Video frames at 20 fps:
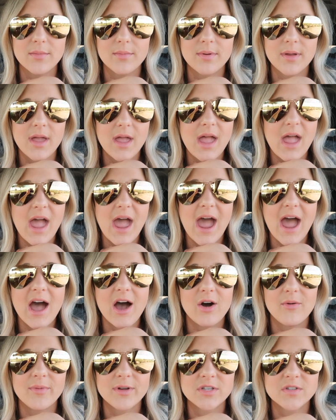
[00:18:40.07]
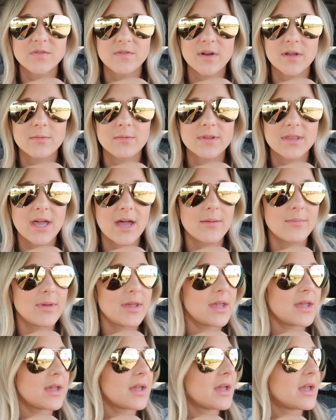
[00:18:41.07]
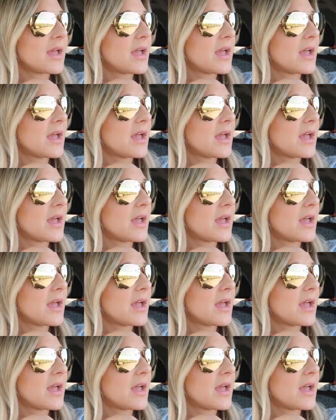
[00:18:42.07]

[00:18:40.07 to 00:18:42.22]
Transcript: How much fun would that be?